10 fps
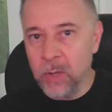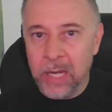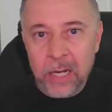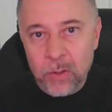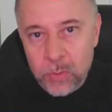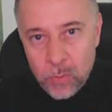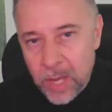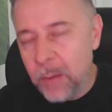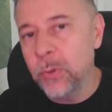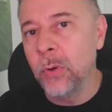I got to go do
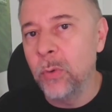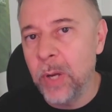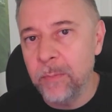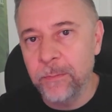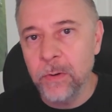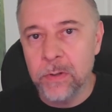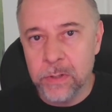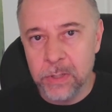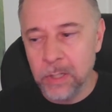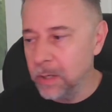that program first.